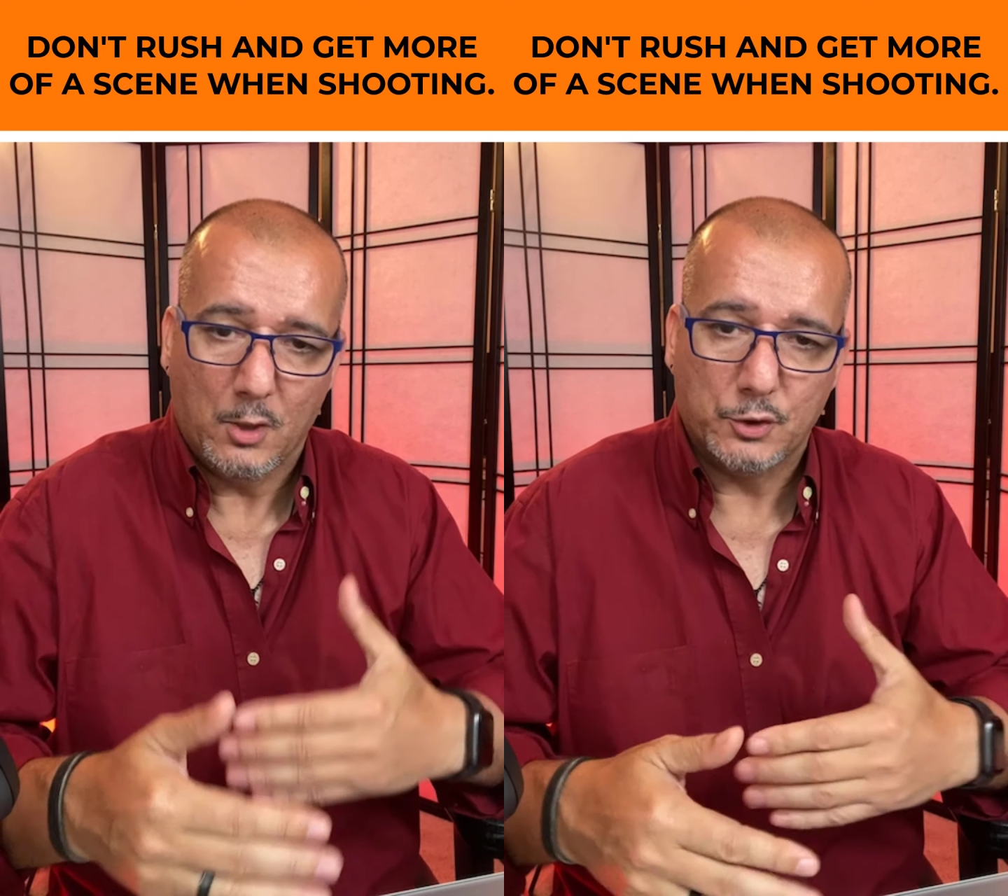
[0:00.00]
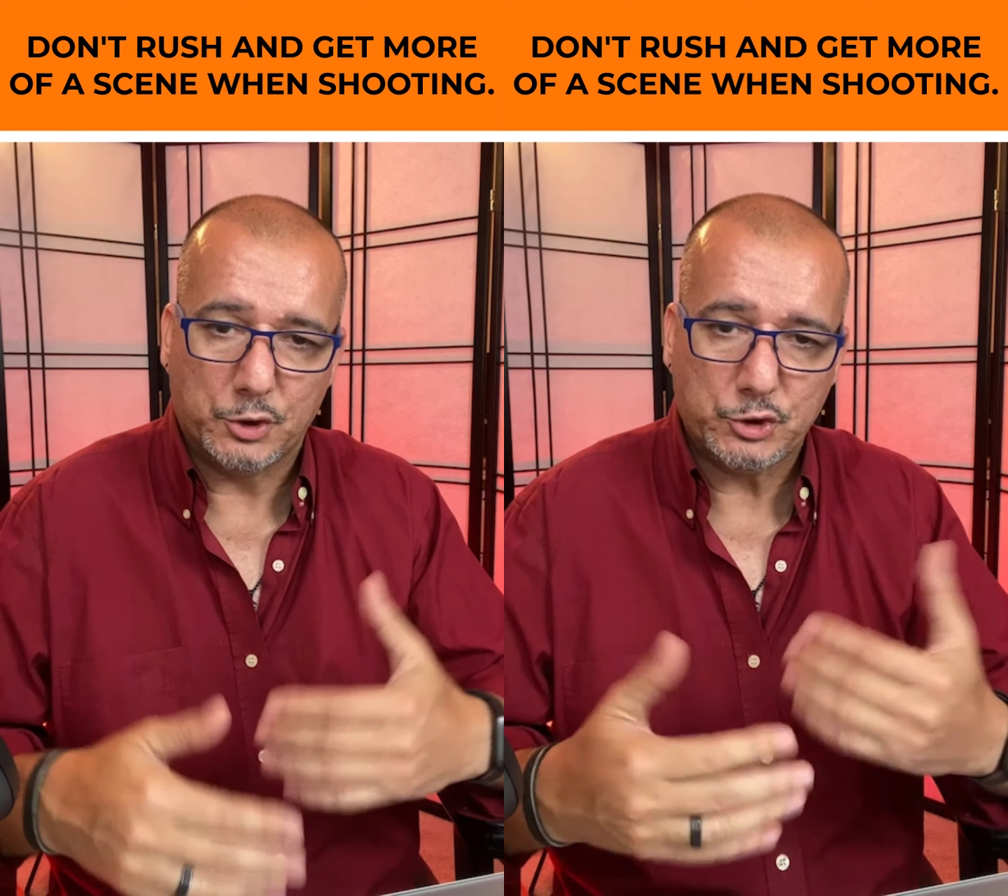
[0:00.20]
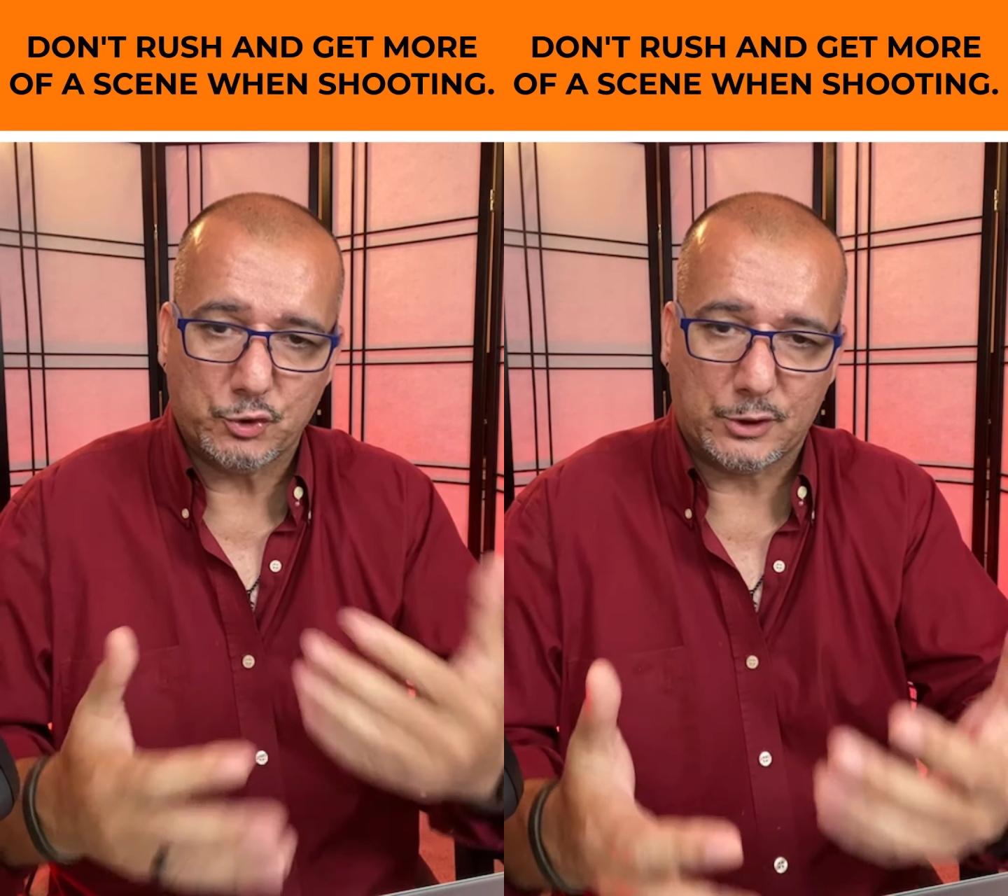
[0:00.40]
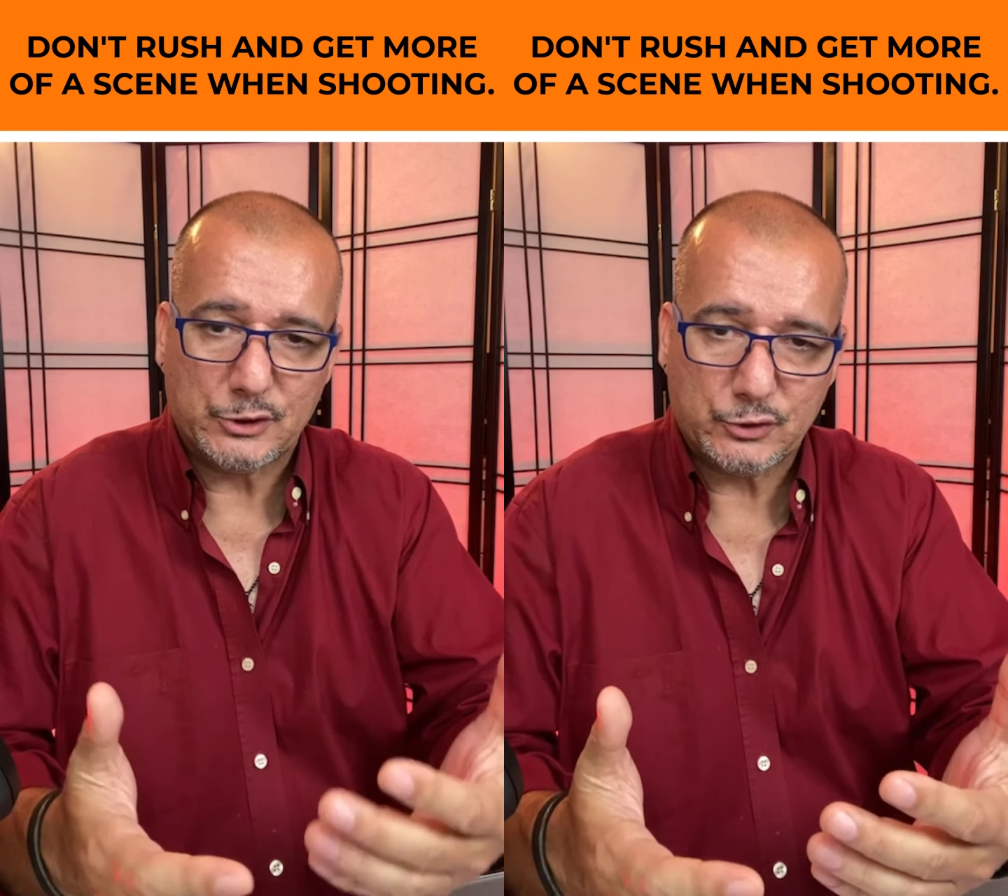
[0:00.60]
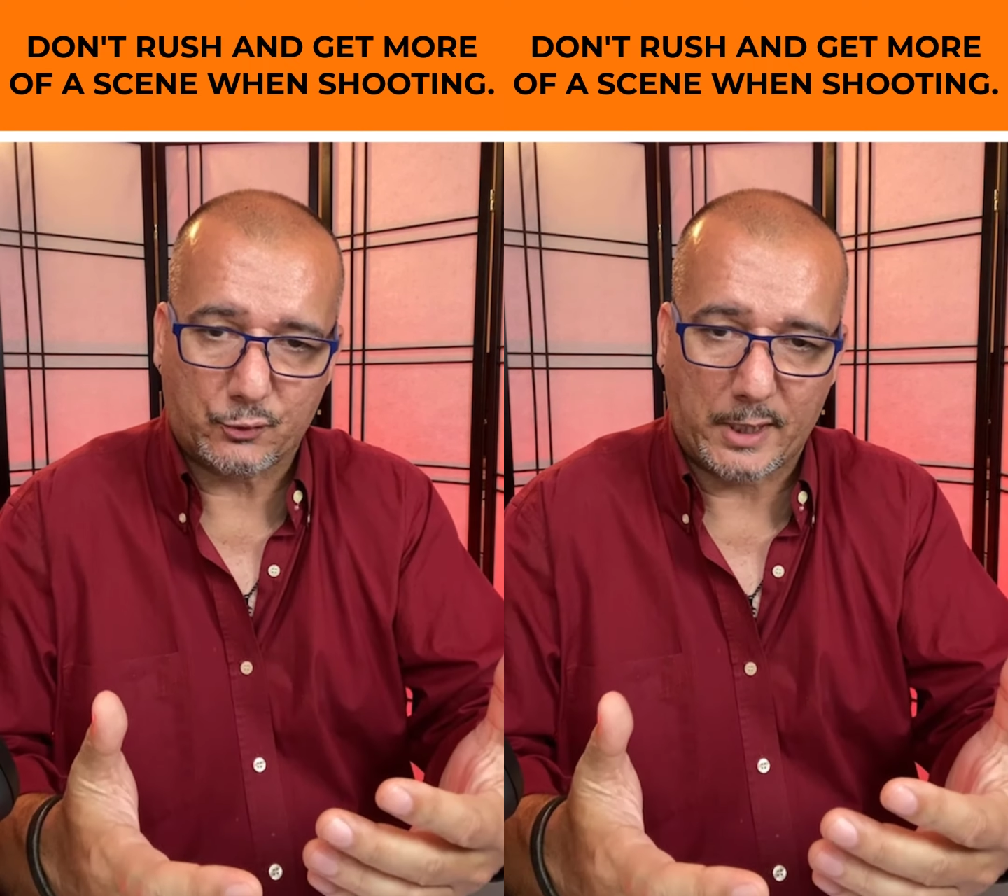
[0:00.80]
You're just shooting
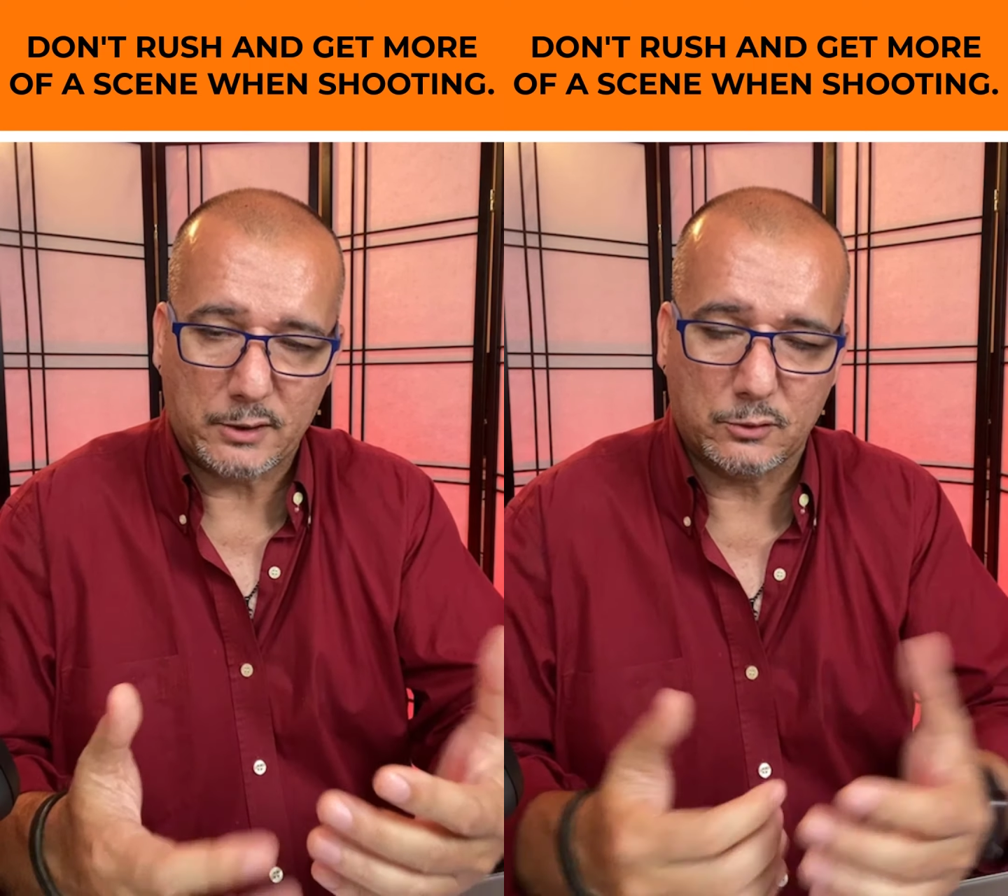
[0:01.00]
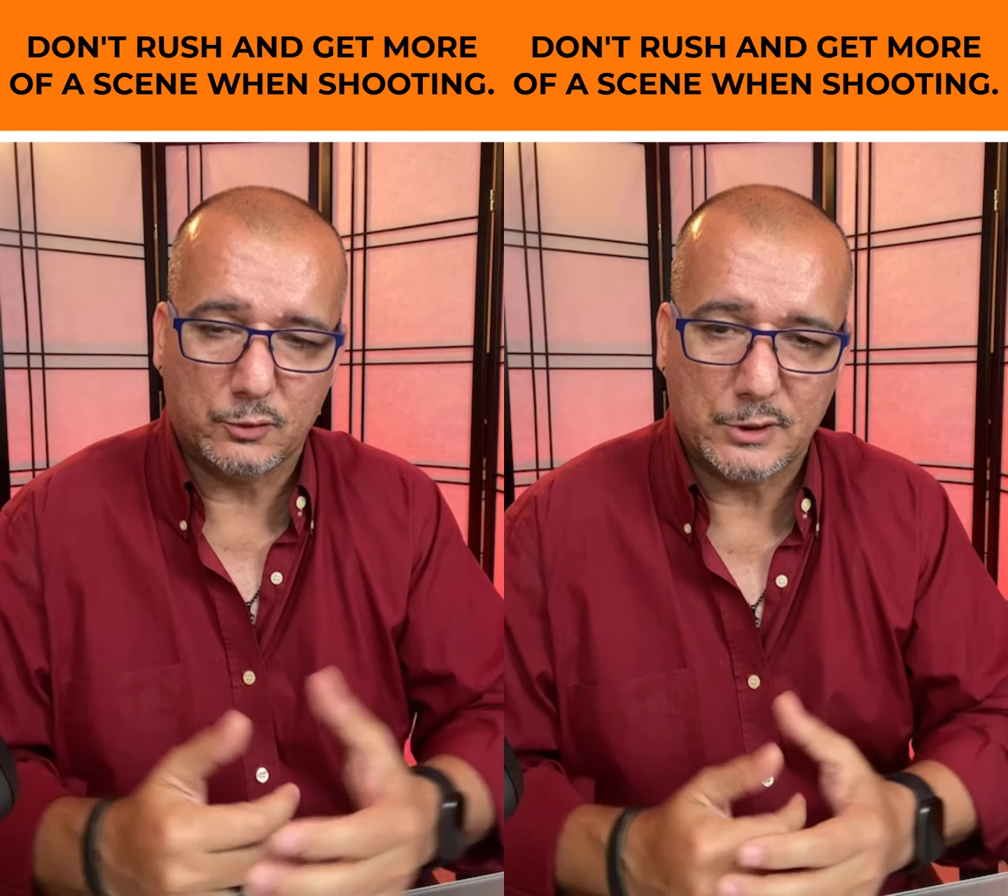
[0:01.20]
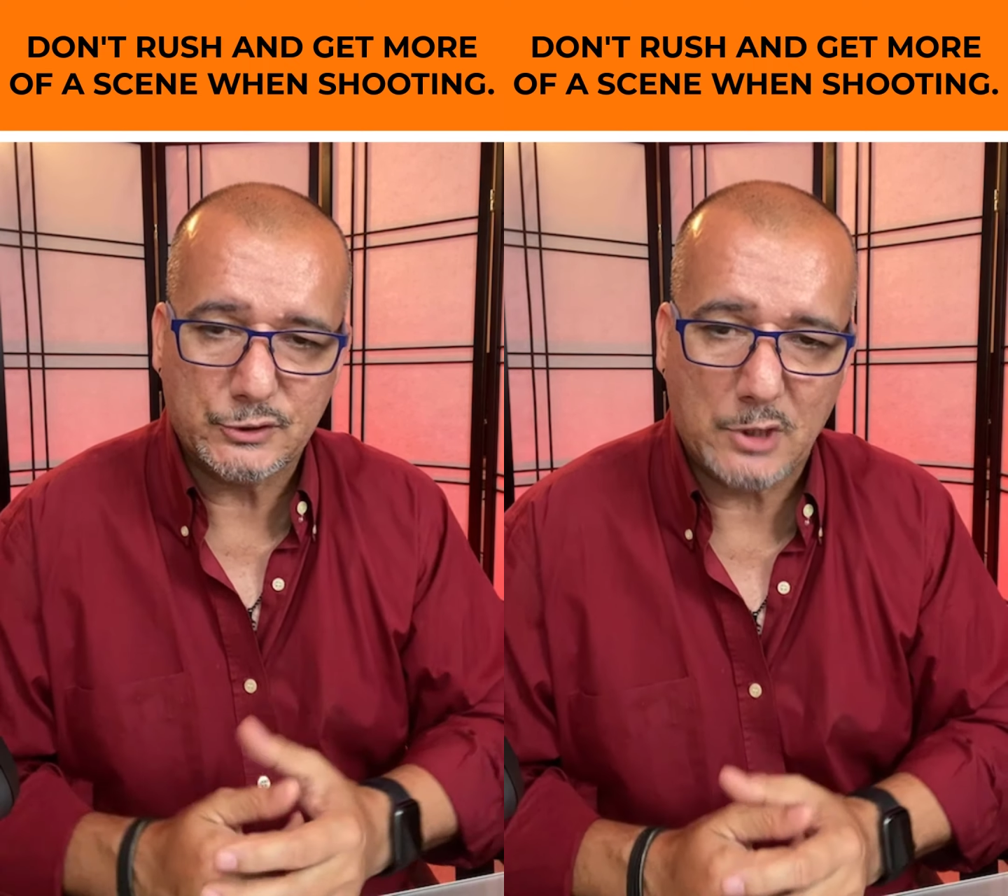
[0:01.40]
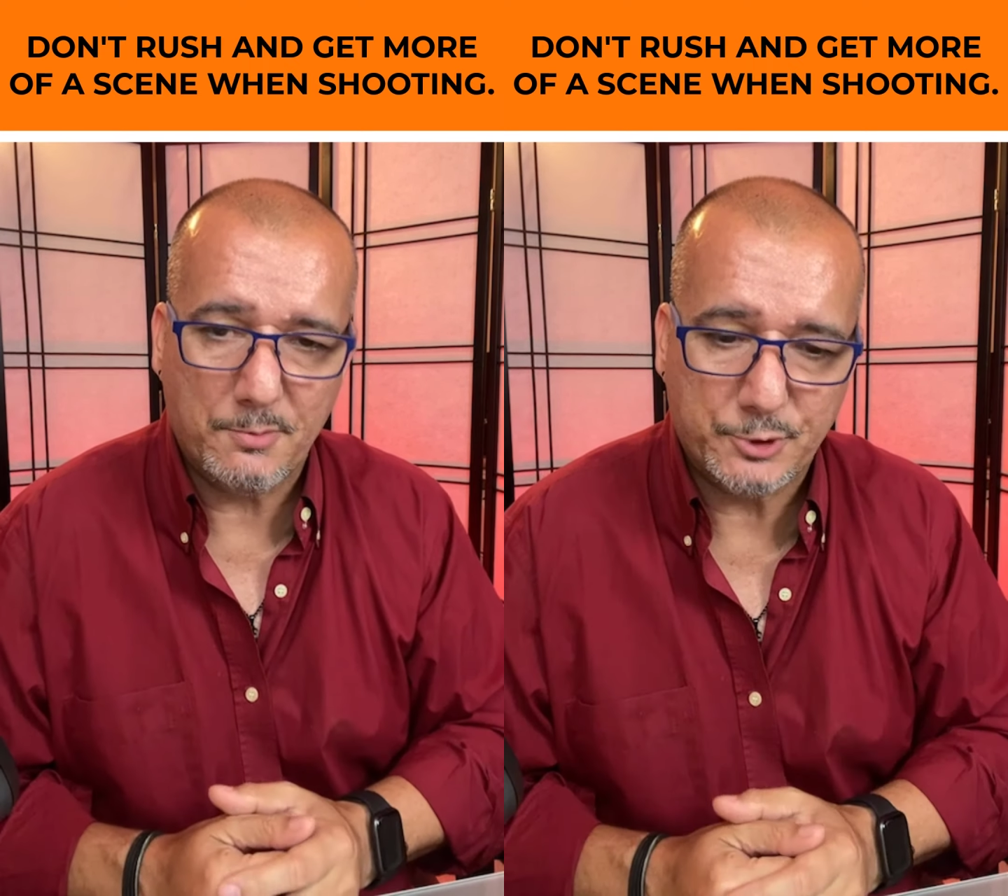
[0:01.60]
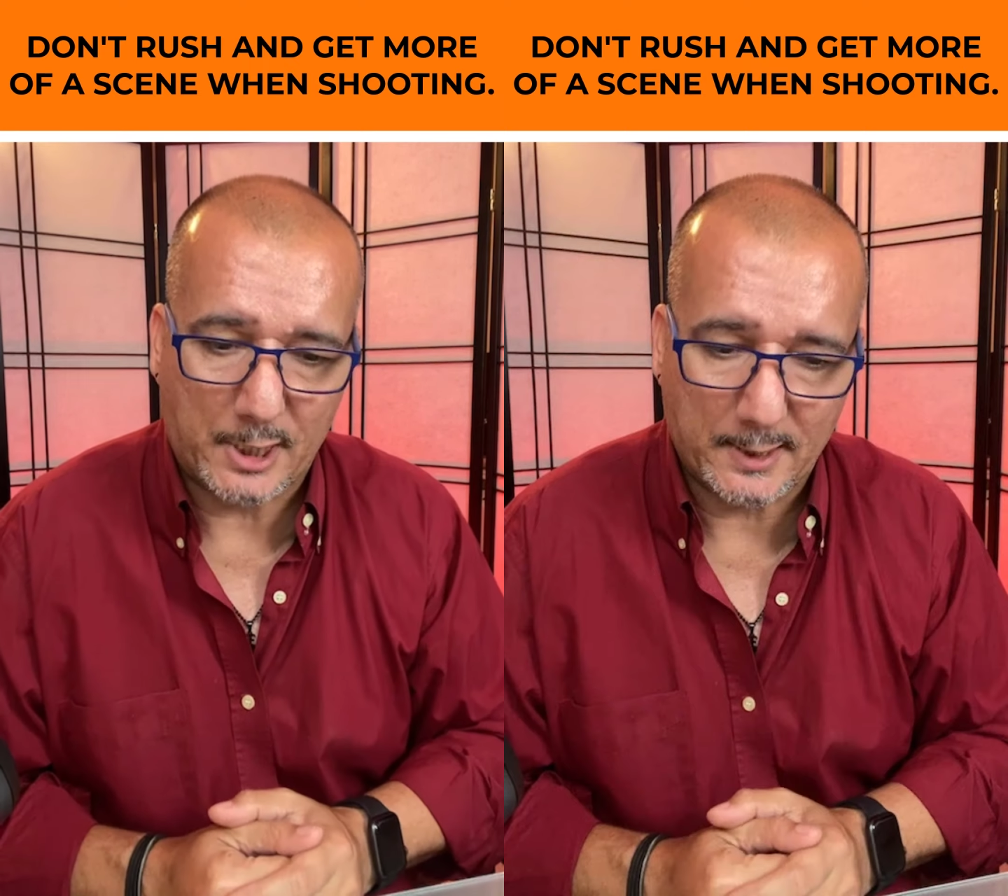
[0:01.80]
straight to the
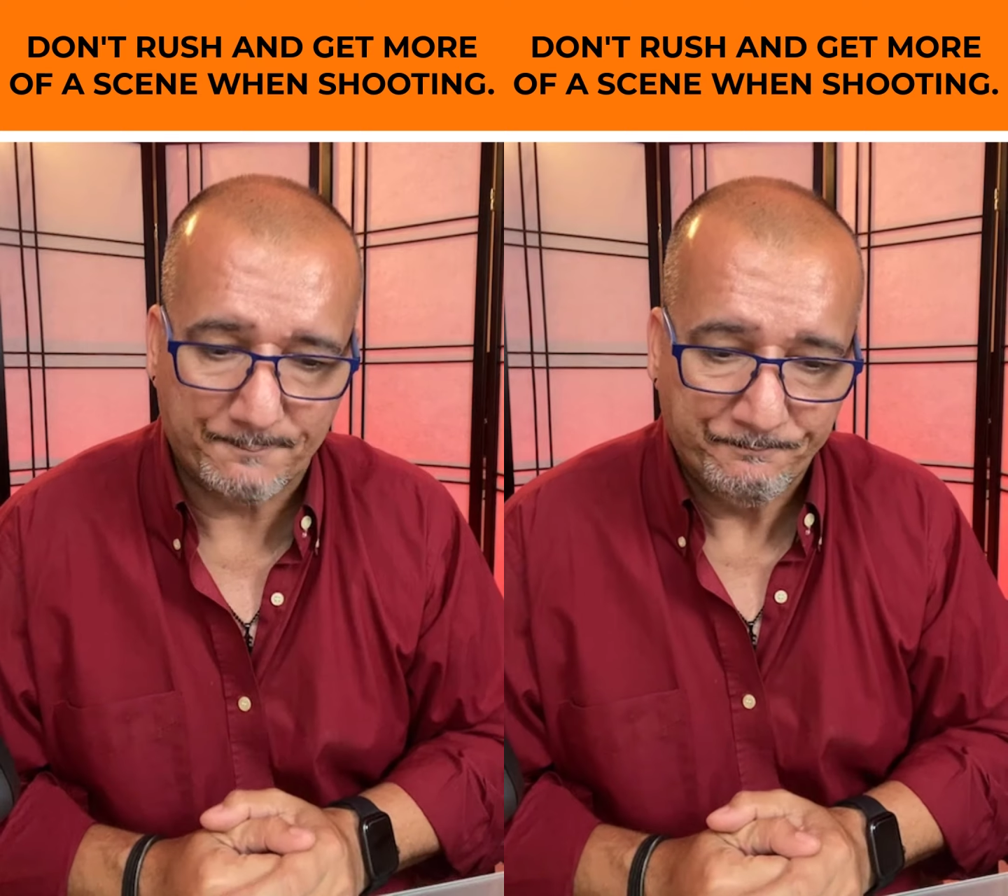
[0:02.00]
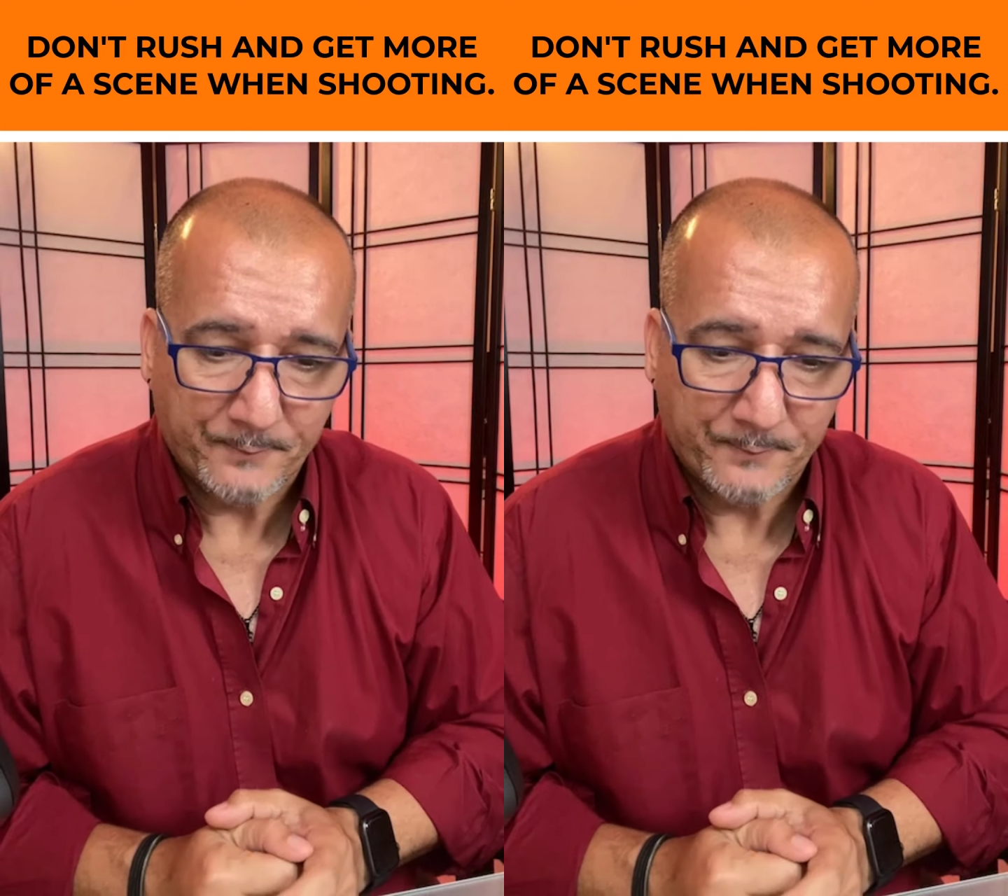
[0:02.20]
subject.